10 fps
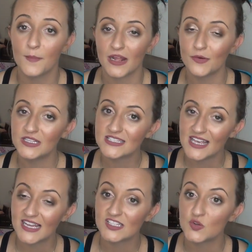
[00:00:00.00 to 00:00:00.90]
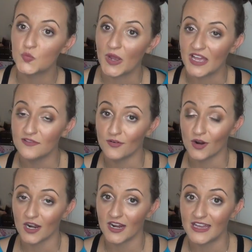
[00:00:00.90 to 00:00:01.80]
But I would say to wait
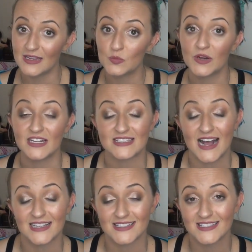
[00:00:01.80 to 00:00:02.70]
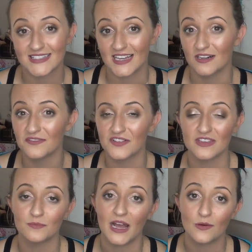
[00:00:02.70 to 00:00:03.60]
for it when it's on sale for
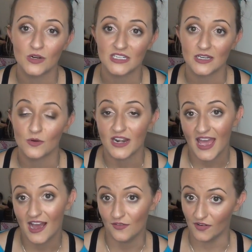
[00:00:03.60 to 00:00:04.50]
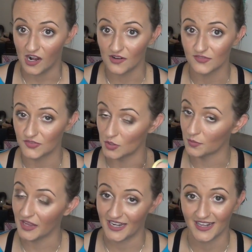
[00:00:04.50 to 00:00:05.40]
the buy one, get one half off if you
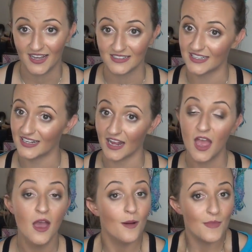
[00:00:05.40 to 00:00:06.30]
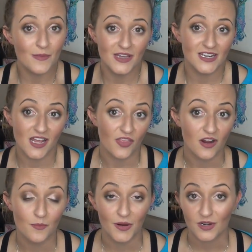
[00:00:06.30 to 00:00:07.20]
are planning on getting maybe
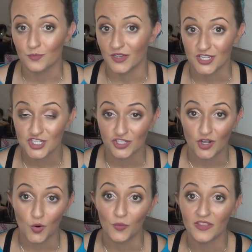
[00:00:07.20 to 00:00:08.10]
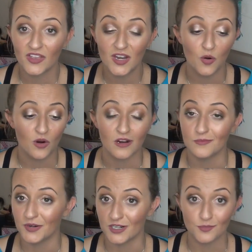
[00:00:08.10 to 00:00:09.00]
another butter blush to go with it or
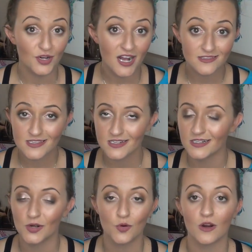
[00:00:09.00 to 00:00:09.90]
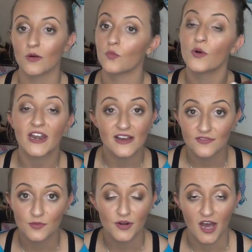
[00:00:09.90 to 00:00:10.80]
a butter bronzer or
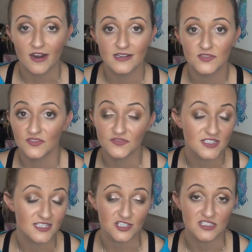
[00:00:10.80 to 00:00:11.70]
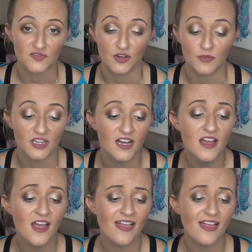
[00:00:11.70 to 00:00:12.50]
whatever product from Physicians Formula.